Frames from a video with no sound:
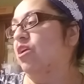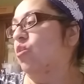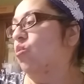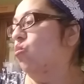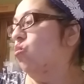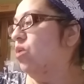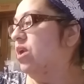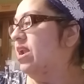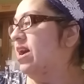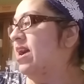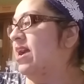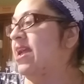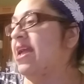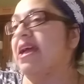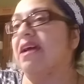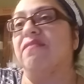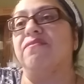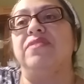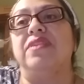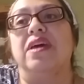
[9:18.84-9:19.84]
What I
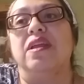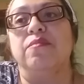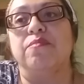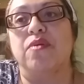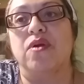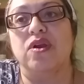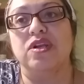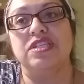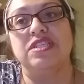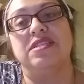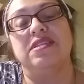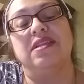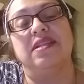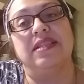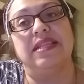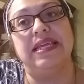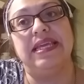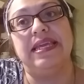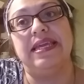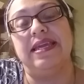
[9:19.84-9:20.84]
have done
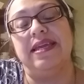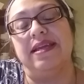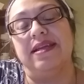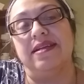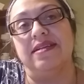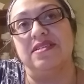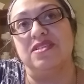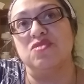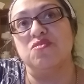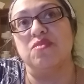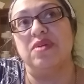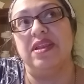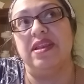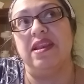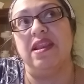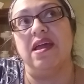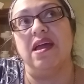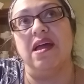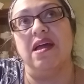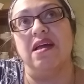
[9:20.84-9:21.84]
personally is
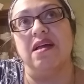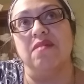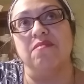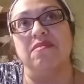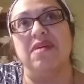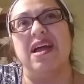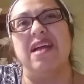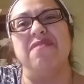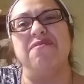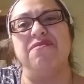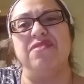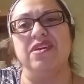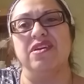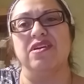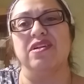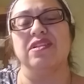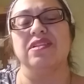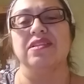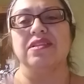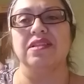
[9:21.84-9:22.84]
when I
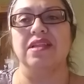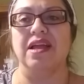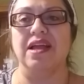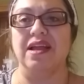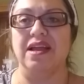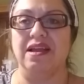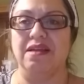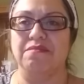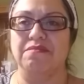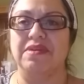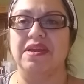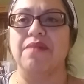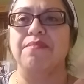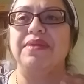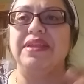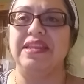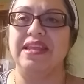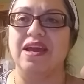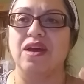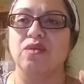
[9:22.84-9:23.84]
feel I'm
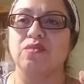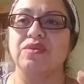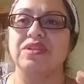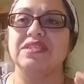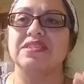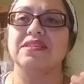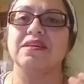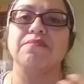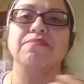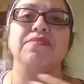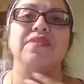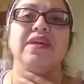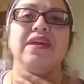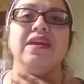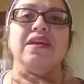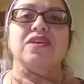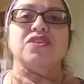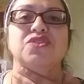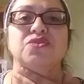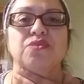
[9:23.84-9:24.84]
coming down with
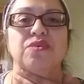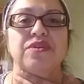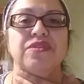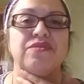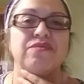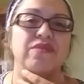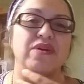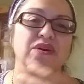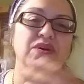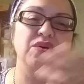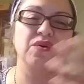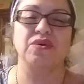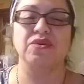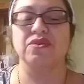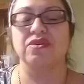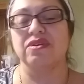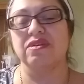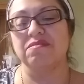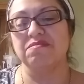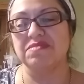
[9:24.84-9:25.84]
something, sore throat,
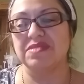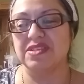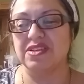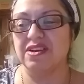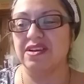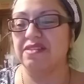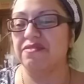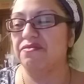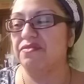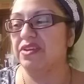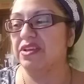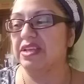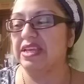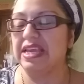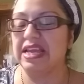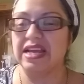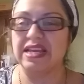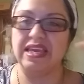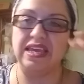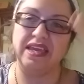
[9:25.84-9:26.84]
or I'm starting to feel
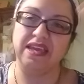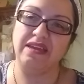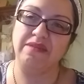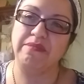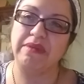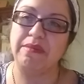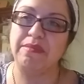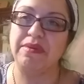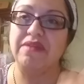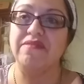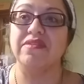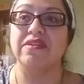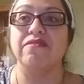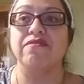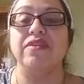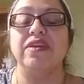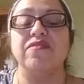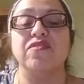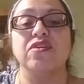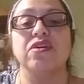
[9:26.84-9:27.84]
yucky, maybe even a
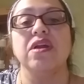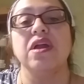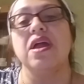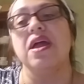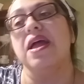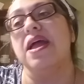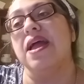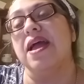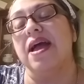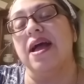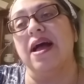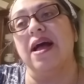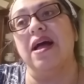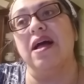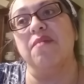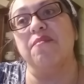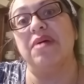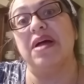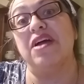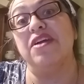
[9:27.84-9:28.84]
fever,
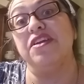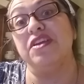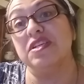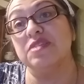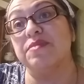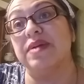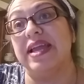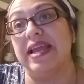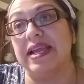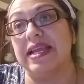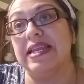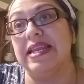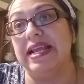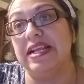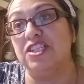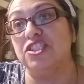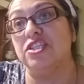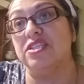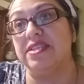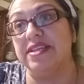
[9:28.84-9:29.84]
I'll use my
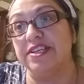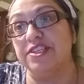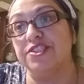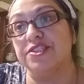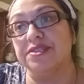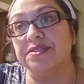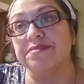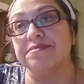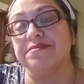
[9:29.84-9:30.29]
echinacea tincture.